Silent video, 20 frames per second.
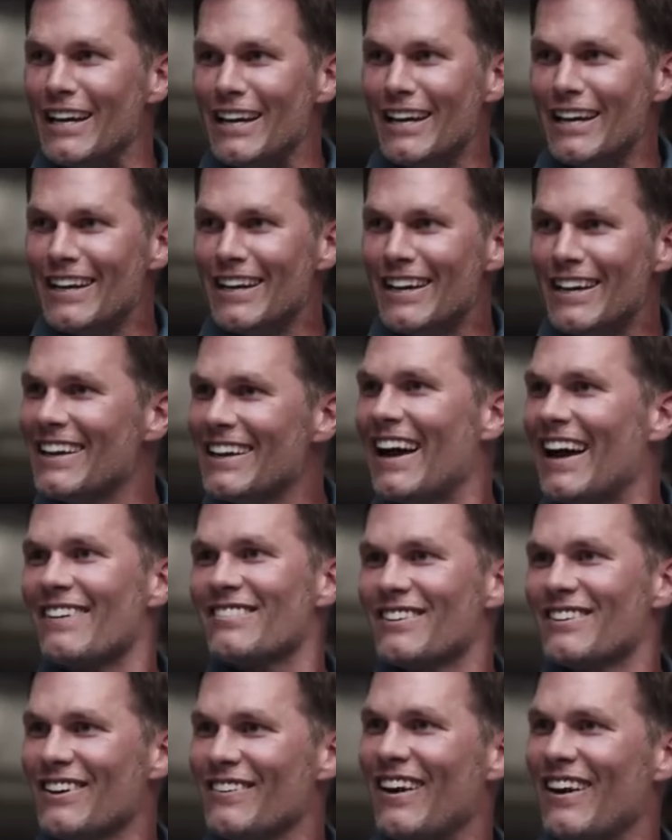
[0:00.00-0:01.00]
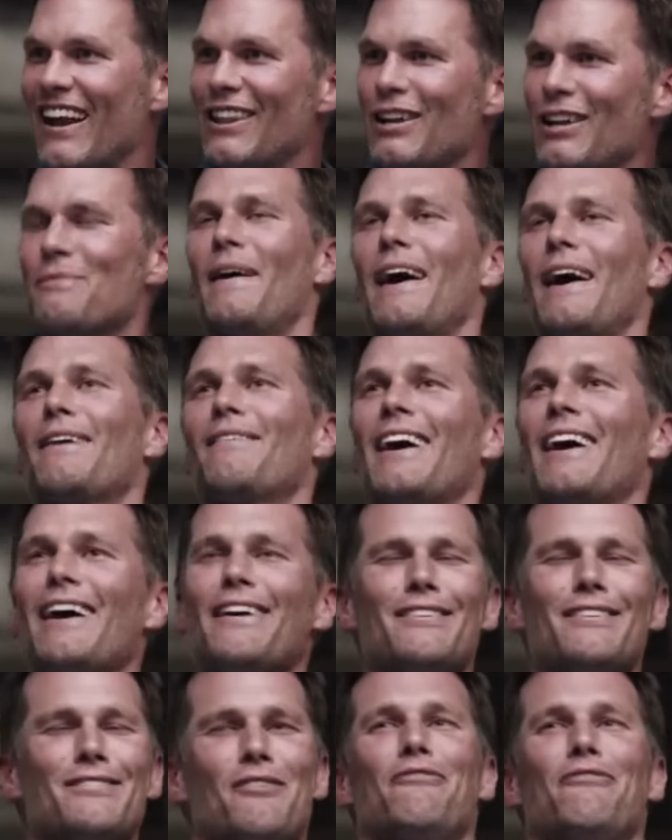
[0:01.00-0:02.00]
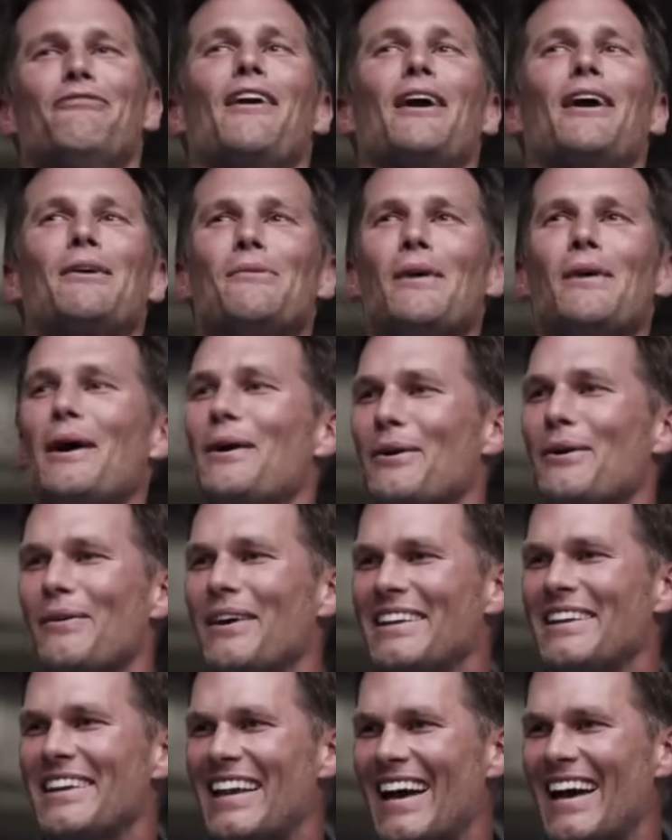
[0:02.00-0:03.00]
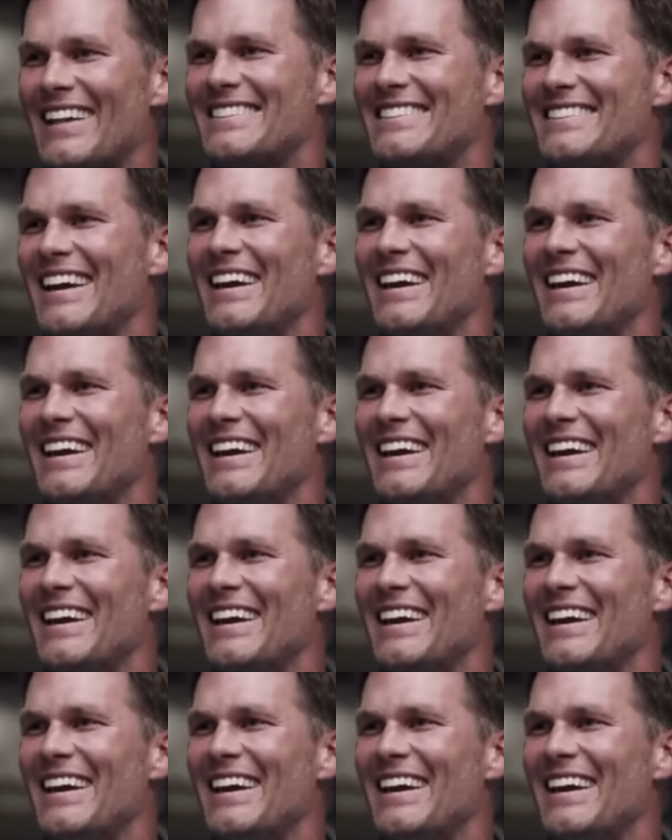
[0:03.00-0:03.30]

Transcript: Like, yeah, absolutely. Sure. When I look back, I'm like, this fucking way I would have went to that